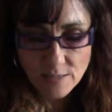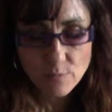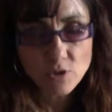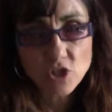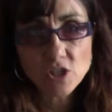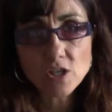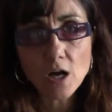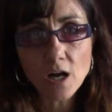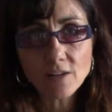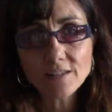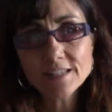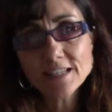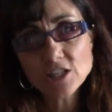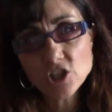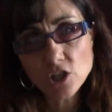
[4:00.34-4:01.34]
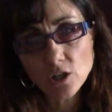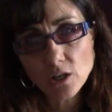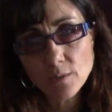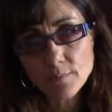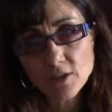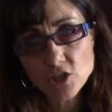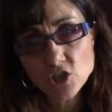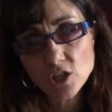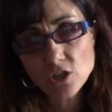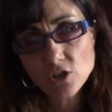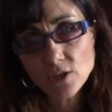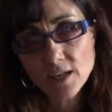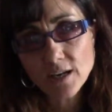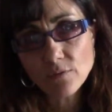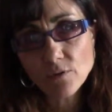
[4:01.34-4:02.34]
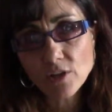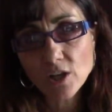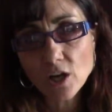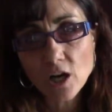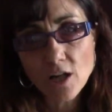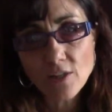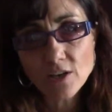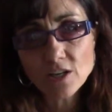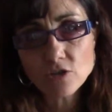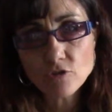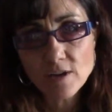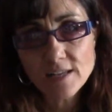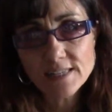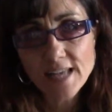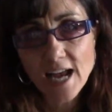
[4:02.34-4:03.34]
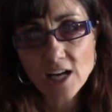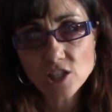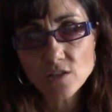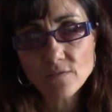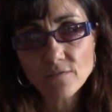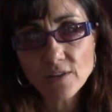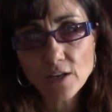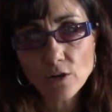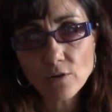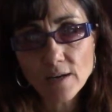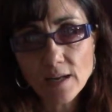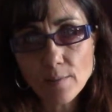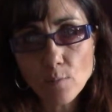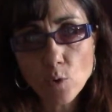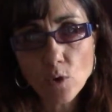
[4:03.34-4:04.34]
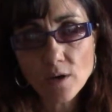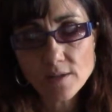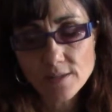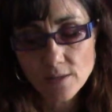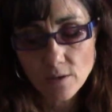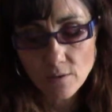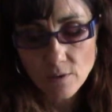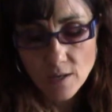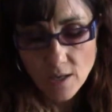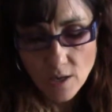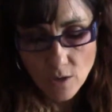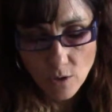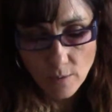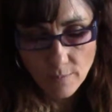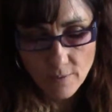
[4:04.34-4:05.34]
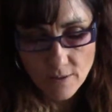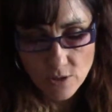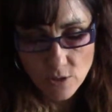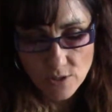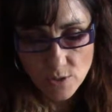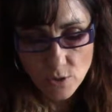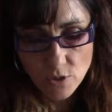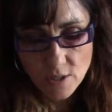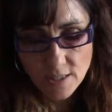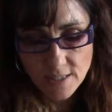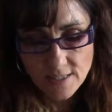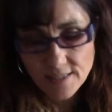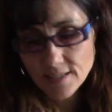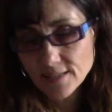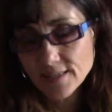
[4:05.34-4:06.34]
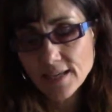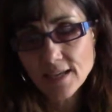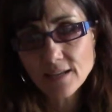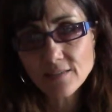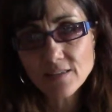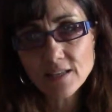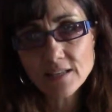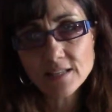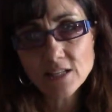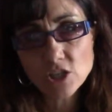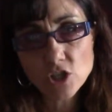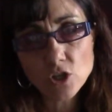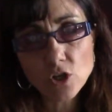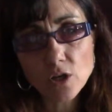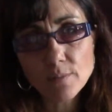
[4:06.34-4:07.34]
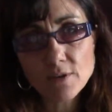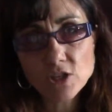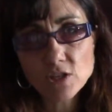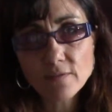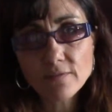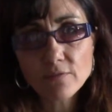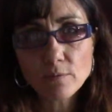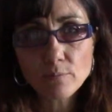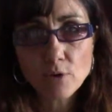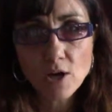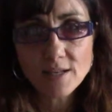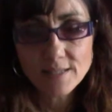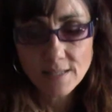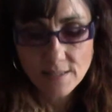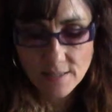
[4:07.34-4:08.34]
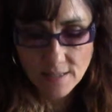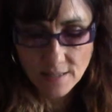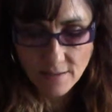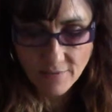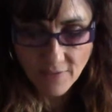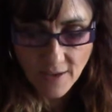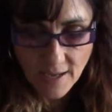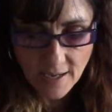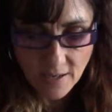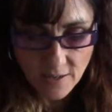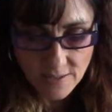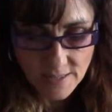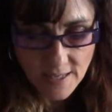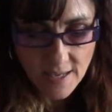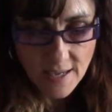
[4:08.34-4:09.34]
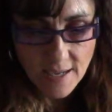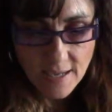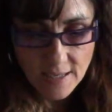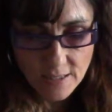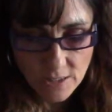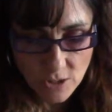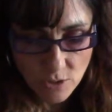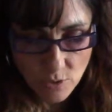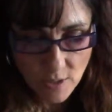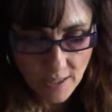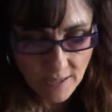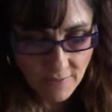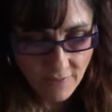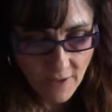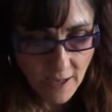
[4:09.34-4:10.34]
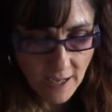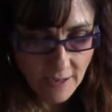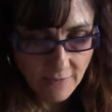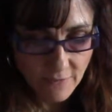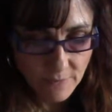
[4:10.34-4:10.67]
which is called additional commission. You can't really call it a transaction fee anymore. So you need to just say the additional commission for processing the files is $2.95.